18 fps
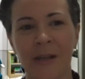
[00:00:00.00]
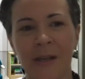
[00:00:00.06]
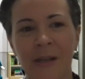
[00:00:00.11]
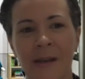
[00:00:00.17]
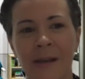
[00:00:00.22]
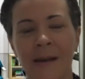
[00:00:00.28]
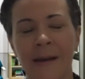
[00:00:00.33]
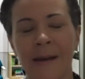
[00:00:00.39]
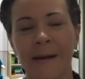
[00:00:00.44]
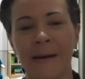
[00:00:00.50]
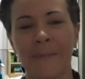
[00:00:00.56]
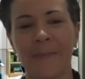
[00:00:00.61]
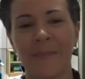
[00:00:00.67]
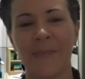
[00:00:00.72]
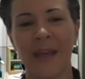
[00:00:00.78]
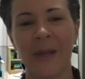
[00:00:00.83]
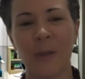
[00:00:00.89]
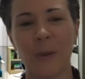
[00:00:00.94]

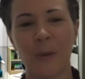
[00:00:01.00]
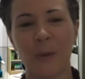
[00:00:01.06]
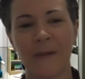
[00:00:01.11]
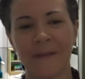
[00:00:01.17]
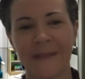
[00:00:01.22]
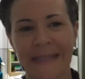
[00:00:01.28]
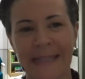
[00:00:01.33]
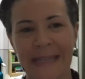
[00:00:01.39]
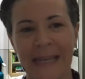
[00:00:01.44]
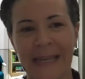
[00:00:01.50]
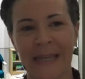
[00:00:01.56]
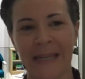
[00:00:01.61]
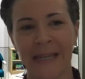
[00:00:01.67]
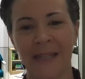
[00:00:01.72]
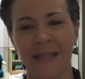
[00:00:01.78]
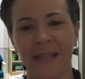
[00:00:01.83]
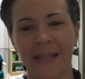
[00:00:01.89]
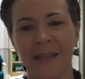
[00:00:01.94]
and who have said,
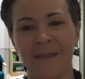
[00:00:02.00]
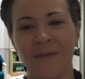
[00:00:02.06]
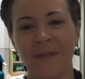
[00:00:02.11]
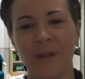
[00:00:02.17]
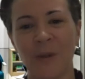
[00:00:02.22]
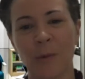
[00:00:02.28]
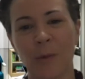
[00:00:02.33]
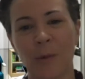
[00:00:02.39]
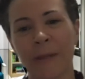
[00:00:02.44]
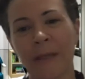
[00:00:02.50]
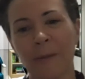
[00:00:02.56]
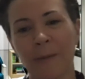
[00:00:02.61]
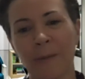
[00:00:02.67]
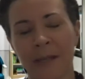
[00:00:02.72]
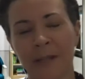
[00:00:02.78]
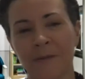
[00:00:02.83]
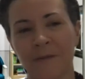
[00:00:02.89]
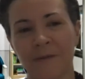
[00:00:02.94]
if you only
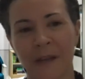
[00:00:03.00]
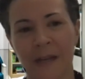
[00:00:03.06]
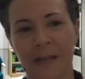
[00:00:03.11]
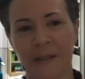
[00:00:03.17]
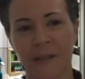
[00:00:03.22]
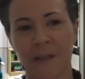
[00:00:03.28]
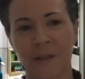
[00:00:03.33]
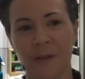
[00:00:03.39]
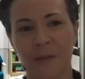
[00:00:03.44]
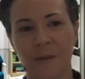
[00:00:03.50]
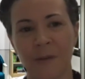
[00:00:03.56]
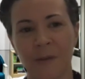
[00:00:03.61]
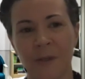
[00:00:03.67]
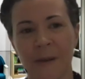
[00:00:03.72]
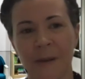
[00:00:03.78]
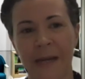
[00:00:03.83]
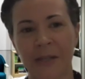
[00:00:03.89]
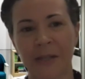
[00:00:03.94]
watch Fox News, you
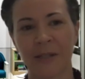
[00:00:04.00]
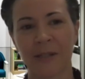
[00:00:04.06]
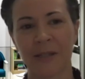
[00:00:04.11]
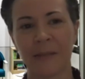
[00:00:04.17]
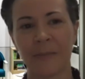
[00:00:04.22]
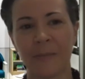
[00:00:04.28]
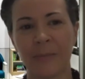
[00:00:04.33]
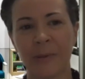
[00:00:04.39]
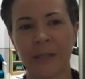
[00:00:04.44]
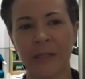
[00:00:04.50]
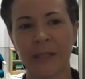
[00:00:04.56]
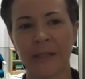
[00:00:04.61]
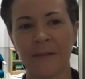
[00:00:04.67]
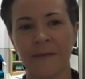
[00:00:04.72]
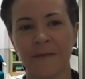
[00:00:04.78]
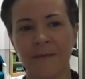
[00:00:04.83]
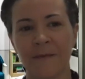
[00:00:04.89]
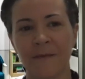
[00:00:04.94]
actually
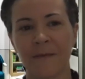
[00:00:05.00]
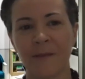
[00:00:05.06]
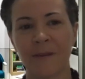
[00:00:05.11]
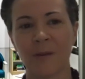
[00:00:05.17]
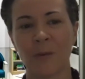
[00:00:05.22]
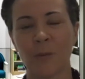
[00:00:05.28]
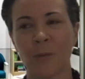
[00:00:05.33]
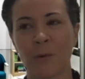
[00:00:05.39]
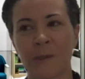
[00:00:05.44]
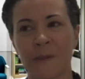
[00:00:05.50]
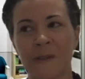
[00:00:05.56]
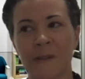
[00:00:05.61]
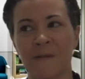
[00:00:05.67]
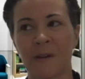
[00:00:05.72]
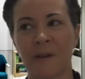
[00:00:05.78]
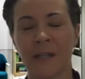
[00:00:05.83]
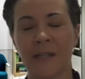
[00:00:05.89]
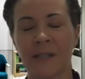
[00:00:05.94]
believe the world is
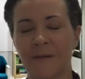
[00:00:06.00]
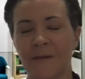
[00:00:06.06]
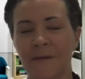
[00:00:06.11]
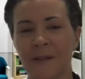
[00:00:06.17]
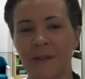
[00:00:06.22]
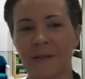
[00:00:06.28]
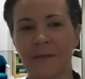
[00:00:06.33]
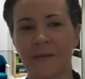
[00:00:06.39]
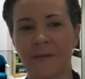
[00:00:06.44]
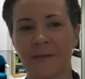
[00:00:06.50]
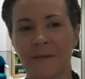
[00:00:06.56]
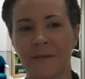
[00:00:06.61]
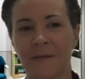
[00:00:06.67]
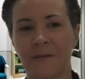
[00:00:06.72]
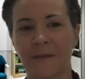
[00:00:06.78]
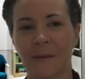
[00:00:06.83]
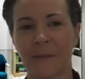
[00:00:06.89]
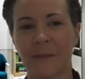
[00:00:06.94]
very different
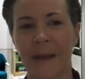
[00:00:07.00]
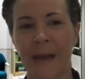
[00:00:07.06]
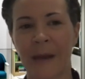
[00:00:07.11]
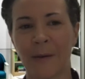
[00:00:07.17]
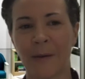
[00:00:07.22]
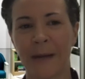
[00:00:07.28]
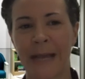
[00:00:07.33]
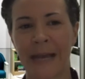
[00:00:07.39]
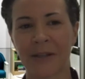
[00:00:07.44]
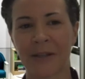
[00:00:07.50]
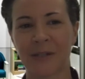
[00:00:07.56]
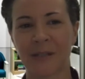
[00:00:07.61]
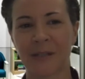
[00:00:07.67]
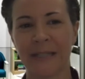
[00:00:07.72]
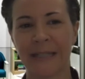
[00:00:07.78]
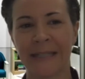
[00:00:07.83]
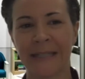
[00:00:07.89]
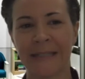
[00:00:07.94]
from how it
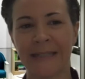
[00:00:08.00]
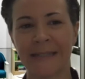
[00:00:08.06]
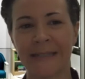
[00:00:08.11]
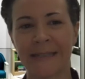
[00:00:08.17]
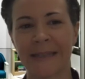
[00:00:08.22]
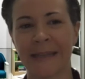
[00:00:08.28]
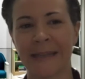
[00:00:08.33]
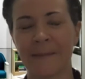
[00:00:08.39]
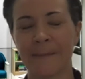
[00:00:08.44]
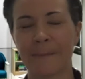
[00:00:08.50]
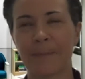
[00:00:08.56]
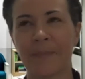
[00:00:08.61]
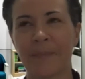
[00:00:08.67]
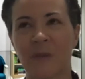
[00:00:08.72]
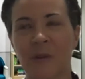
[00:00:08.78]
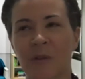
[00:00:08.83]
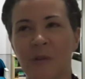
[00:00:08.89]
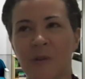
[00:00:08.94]
actually is. Like,
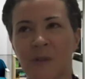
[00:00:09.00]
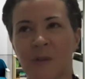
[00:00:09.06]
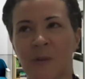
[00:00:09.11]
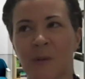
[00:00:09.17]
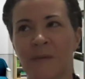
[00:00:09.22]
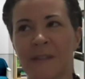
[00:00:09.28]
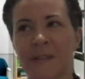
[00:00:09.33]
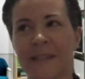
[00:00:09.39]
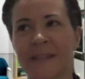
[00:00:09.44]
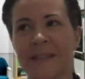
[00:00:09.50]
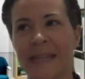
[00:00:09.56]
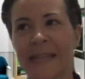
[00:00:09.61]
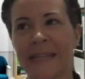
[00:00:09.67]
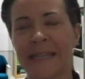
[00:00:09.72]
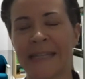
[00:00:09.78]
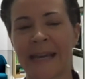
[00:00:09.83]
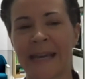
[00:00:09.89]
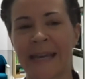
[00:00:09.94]
so there's sort of this steady
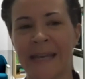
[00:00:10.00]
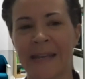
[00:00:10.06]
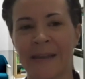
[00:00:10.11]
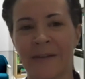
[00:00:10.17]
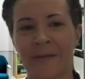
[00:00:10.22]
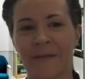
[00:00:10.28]
diet of